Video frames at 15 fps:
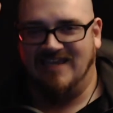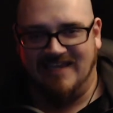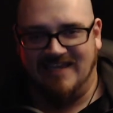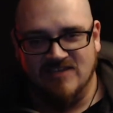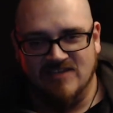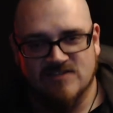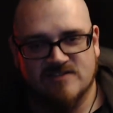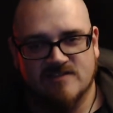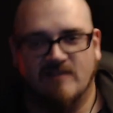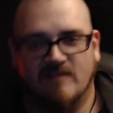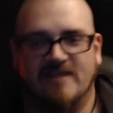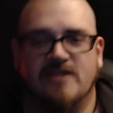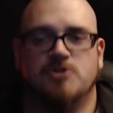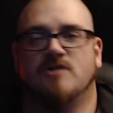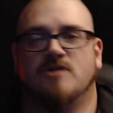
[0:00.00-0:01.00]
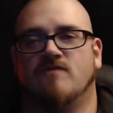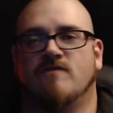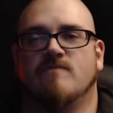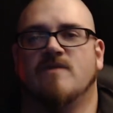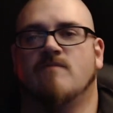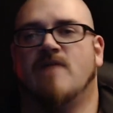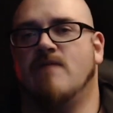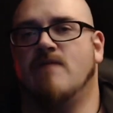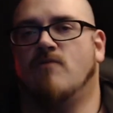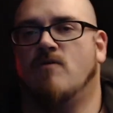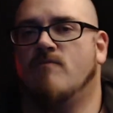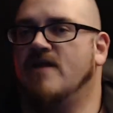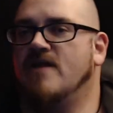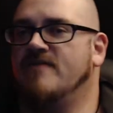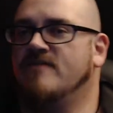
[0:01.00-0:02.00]
is the Legion from the
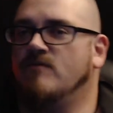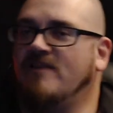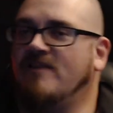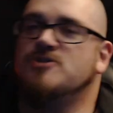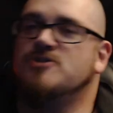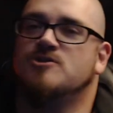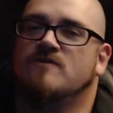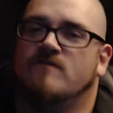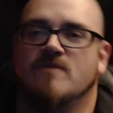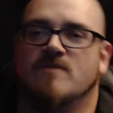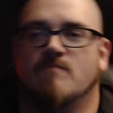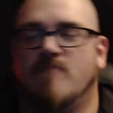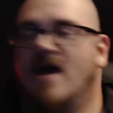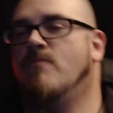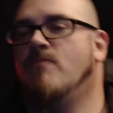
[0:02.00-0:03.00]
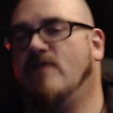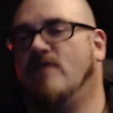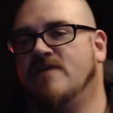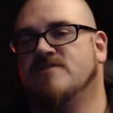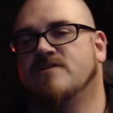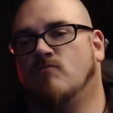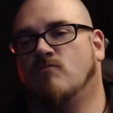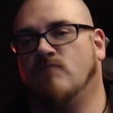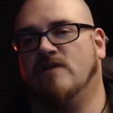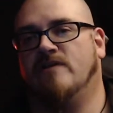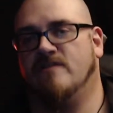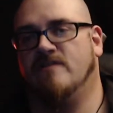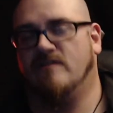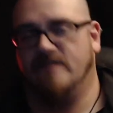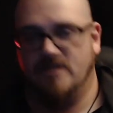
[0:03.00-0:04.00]
Bible, but the Legion from the Bible isn't
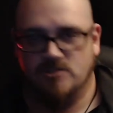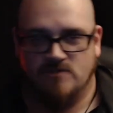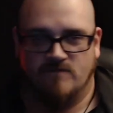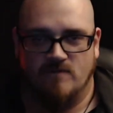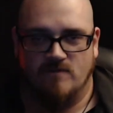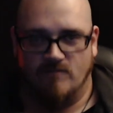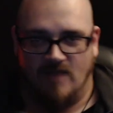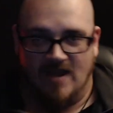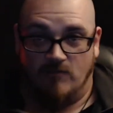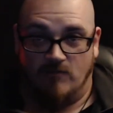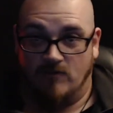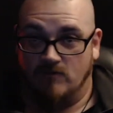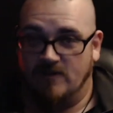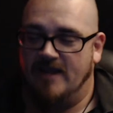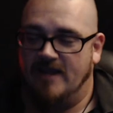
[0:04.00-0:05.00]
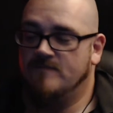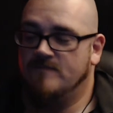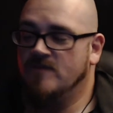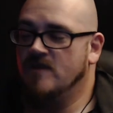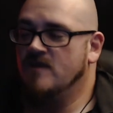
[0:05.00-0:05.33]
really the Legion from the Bible, okay?